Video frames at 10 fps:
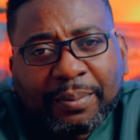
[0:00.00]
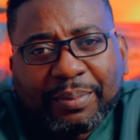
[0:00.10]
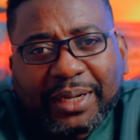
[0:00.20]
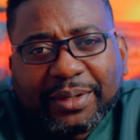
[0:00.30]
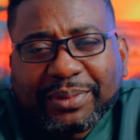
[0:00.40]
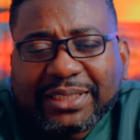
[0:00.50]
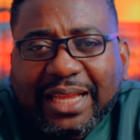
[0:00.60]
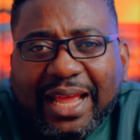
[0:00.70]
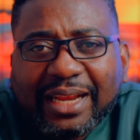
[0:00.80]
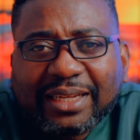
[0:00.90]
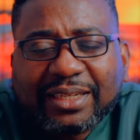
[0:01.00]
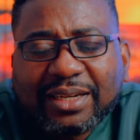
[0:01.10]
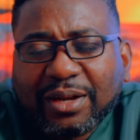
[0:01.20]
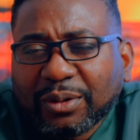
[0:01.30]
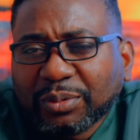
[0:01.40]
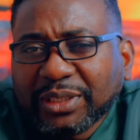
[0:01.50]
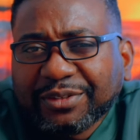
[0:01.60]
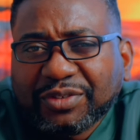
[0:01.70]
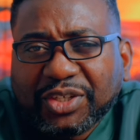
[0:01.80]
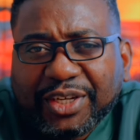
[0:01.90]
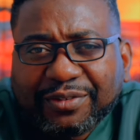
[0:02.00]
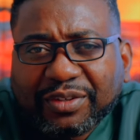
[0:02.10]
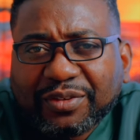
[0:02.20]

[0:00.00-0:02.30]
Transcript: My name is Alec Godwin if you're here for the